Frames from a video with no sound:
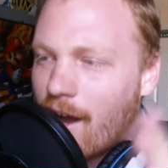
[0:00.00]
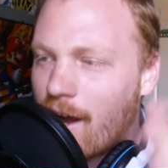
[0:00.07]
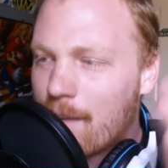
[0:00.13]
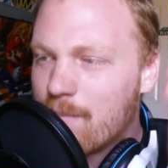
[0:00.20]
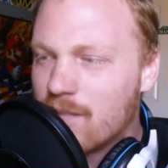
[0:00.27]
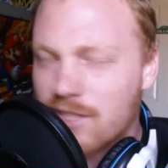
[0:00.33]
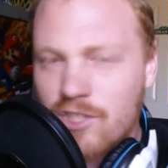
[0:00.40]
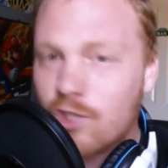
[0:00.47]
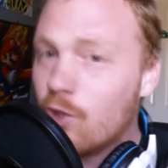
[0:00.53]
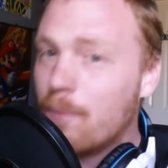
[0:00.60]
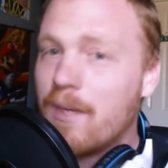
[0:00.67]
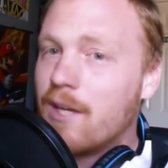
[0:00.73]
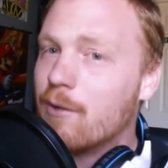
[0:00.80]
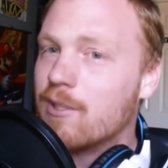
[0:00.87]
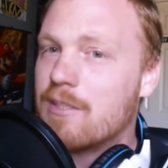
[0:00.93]
I'm
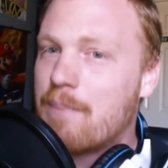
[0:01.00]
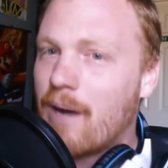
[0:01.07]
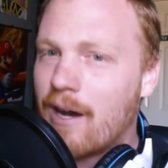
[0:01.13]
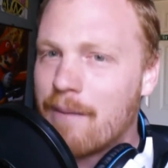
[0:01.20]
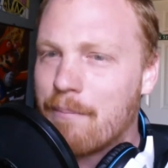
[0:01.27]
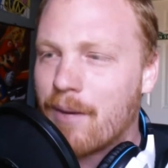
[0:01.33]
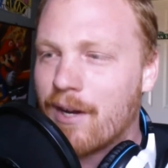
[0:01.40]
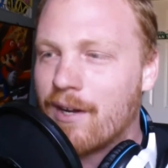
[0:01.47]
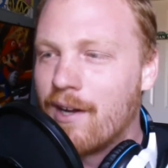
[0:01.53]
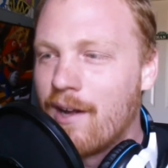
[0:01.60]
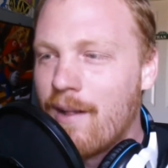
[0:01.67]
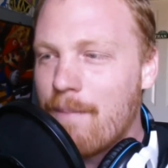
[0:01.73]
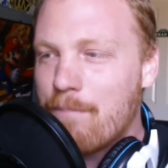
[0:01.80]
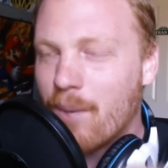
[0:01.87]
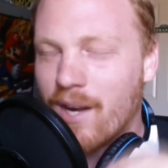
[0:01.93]
assuming it was Banba,
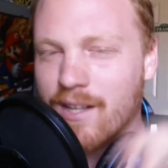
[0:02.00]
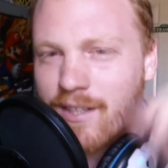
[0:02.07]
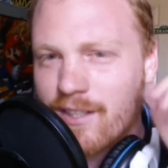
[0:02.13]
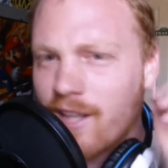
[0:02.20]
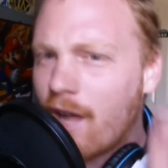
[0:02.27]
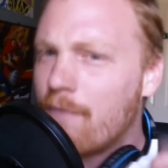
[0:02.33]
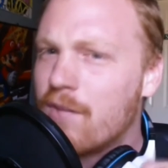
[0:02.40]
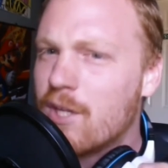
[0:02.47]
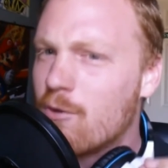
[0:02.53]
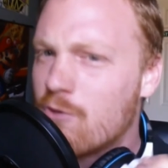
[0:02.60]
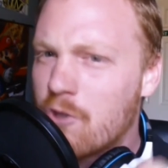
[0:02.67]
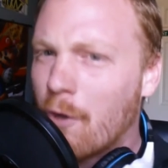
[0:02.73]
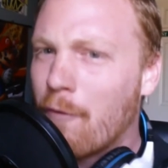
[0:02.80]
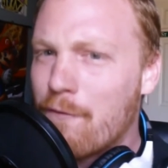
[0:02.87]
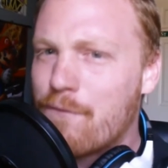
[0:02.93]
but I love that
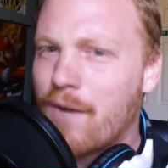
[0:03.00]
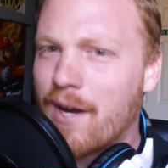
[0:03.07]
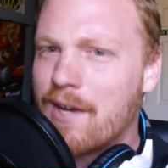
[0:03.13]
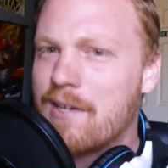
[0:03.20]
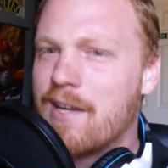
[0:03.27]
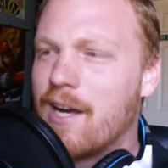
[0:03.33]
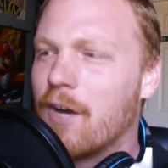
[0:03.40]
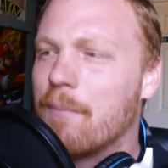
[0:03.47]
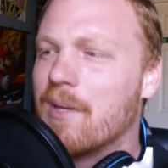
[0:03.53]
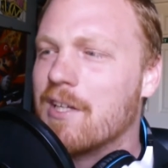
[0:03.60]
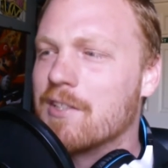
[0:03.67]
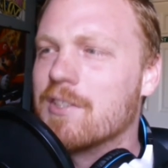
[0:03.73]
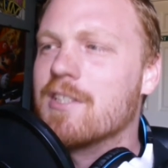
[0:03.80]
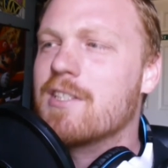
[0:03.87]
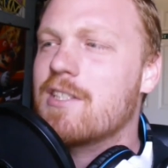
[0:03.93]
you don't find out,
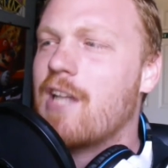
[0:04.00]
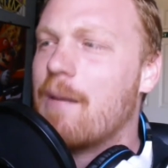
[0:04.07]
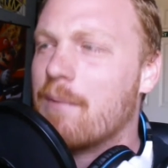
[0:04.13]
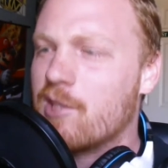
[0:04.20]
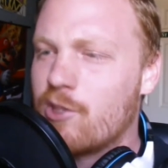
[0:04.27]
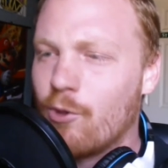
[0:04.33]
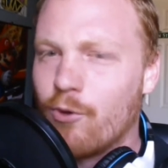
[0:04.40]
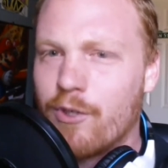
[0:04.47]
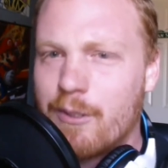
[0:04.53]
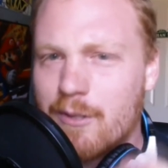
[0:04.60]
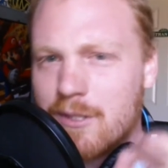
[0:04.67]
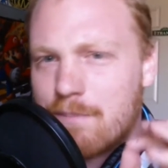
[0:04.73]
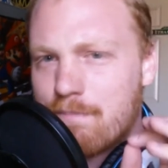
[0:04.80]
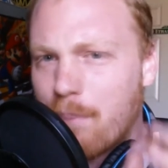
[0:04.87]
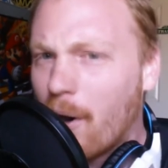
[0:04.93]
because this type of story
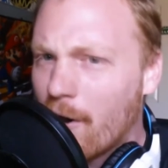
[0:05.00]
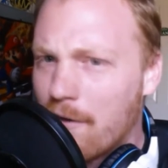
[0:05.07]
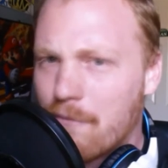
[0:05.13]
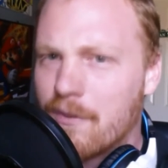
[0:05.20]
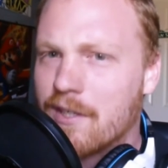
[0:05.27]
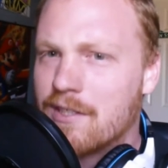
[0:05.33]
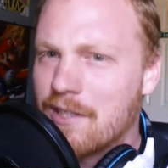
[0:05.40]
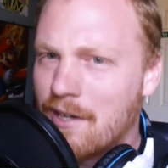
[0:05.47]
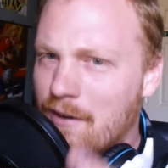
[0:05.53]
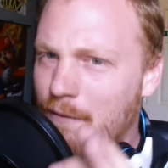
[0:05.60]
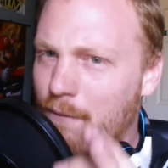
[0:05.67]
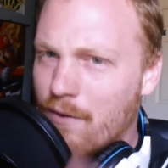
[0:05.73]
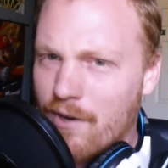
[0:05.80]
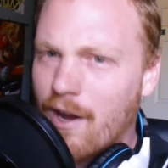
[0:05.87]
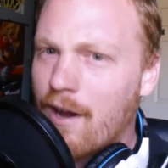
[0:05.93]
was perfect
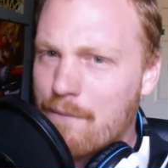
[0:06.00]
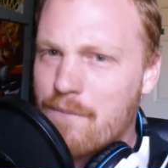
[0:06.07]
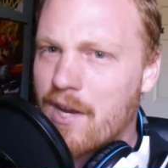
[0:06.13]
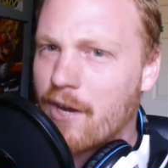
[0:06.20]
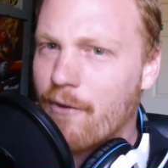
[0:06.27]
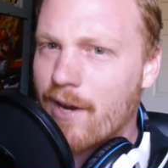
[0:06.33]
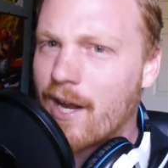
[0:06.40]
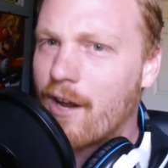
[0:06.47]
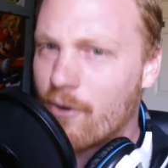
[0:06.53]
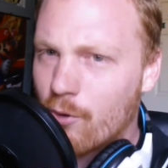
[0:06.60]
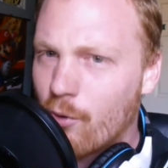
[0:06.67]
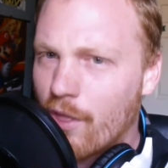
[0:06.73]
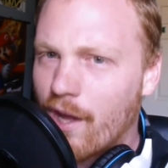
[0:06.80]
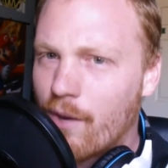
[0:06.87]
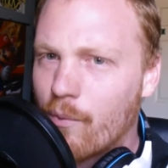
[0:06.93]
for not figuring out
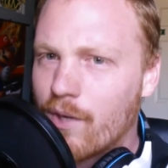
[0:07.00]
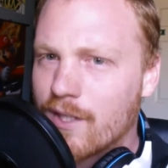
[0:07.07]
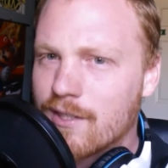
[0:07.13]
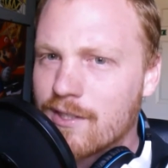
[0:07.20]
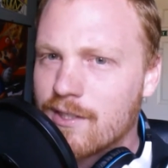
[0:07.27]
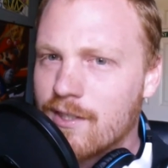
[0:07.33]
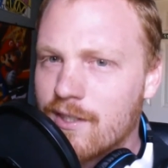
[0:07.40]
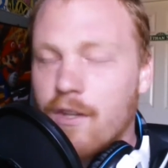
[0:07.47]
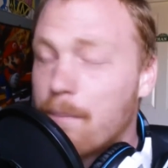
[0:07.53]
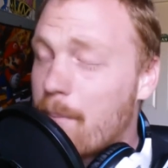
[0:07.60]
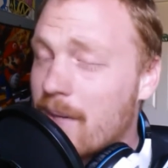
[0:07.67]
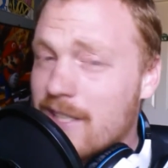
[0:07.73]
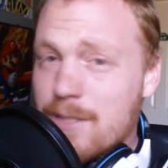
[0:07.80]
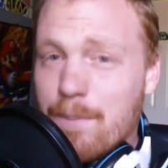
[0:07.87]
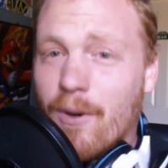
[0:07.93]
who that was. The
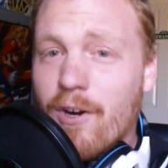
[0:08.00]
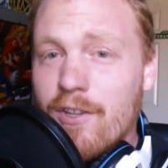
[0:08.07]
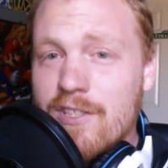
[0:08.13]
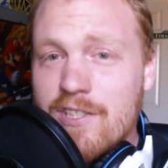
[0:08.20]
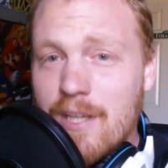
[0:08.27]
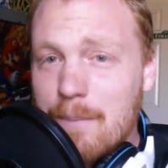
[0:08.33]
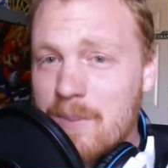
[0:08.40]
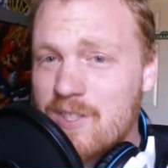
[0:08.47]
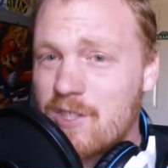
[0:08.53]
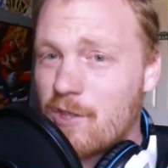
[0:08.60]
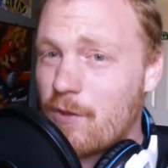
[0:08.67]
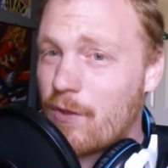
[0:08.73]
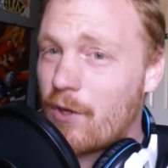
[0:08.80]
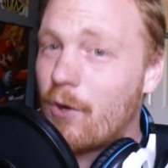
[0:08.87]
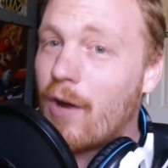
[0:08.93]
best part of this
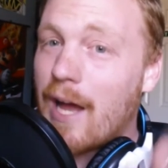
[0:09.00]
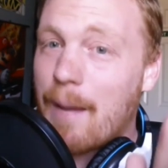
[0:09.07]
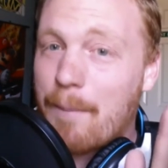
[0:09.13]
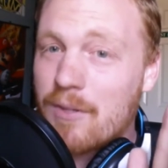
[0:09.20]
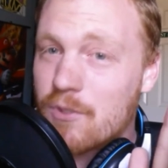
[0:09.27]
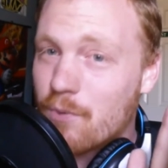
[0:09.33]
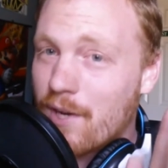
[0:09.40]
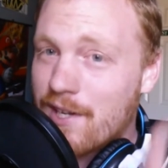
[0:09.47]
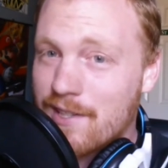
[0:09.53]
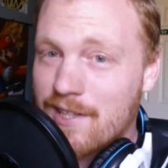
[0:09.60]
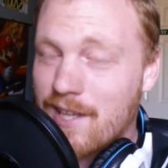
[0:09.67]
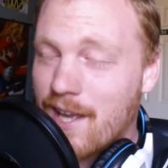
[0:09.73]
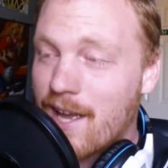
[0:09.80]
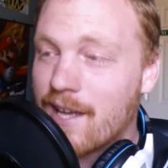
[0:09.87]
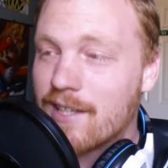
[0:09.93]
episode, though, happens right at
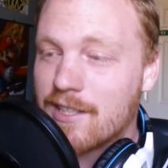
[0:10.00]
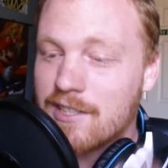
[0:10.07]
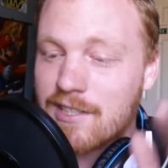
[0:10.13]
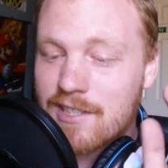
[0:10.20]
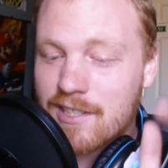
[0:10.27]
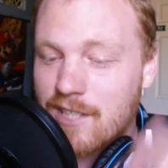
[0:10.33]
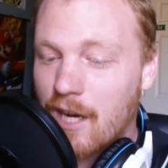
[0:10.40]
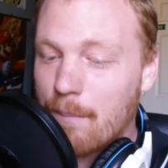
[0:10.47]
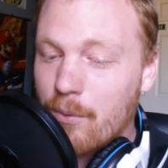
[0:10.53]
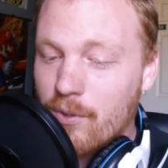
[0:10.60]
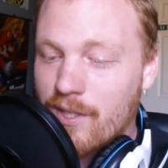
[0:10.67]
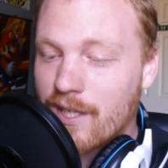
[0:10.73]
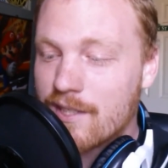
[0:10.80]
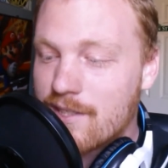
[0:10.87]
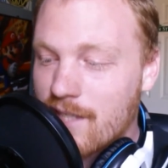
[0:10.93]
the end, because the
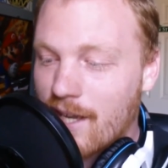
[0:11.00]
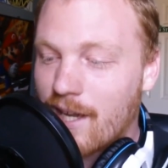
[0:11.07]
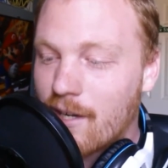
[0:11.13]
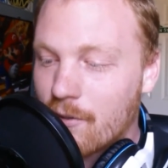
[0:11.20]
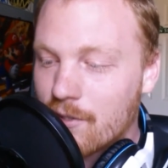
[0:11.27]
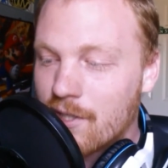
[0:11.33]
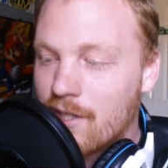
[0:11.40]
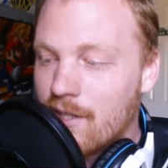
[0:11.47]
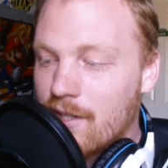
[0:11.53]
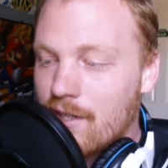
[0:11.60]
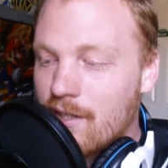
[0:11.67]
couple gets out.